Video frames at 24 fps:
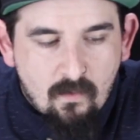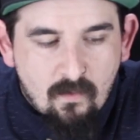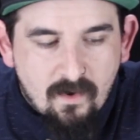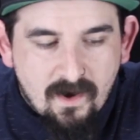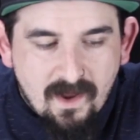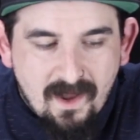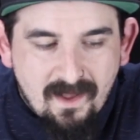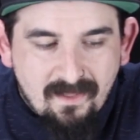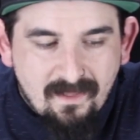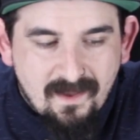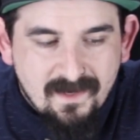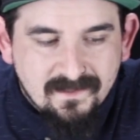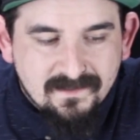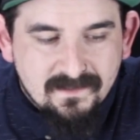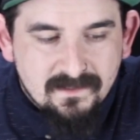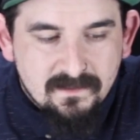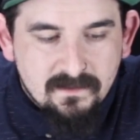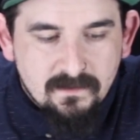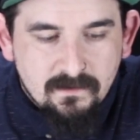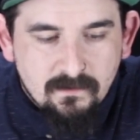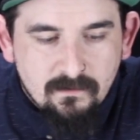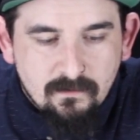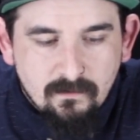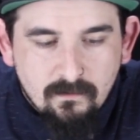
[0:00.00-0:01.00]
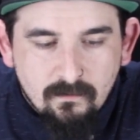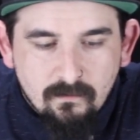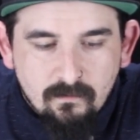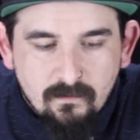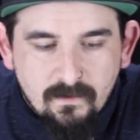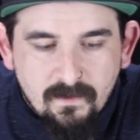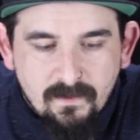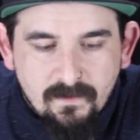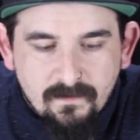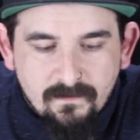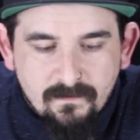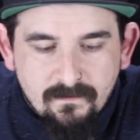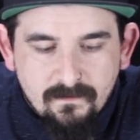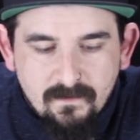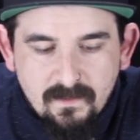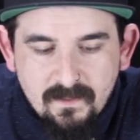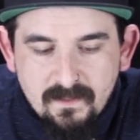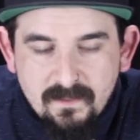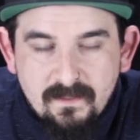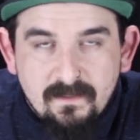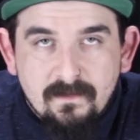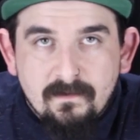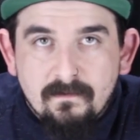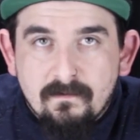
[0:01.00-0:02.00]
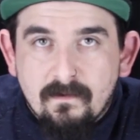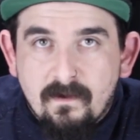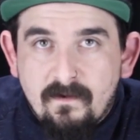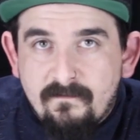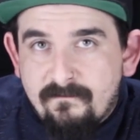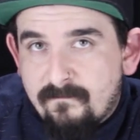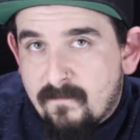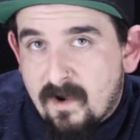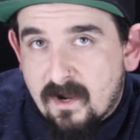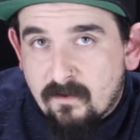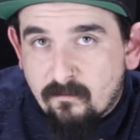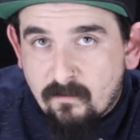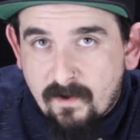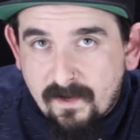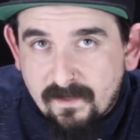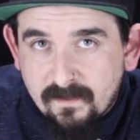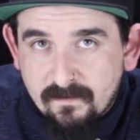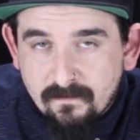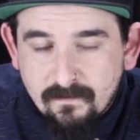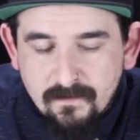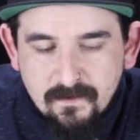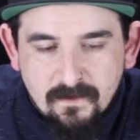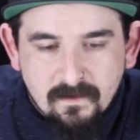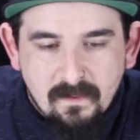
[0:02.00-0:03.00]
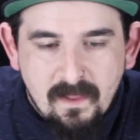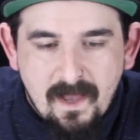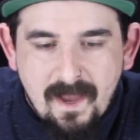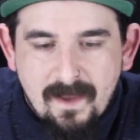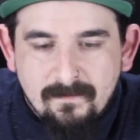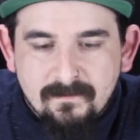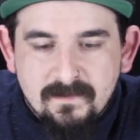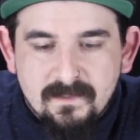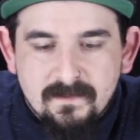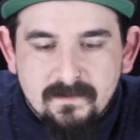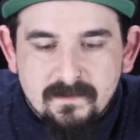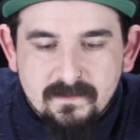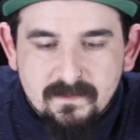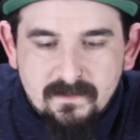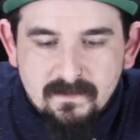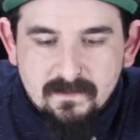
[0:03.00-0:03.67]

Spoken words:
what I like to do with any of my regular Claptons